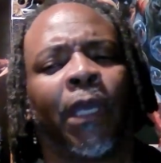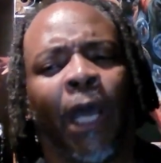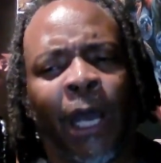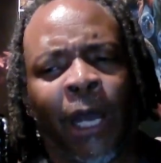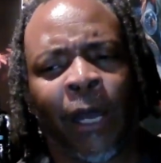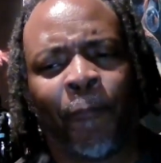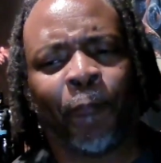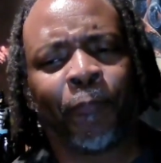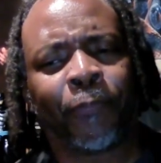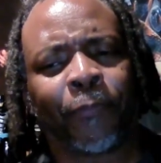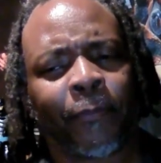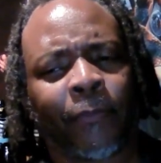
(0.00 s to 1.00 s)
um,
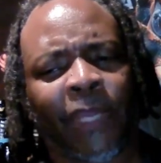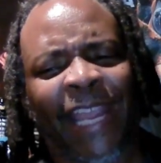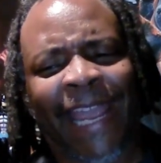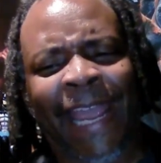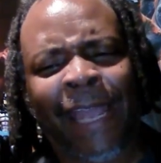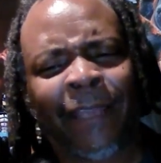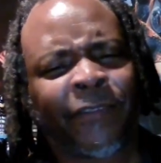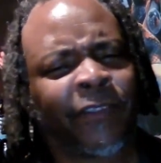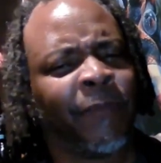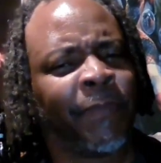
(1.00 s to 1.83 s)
as he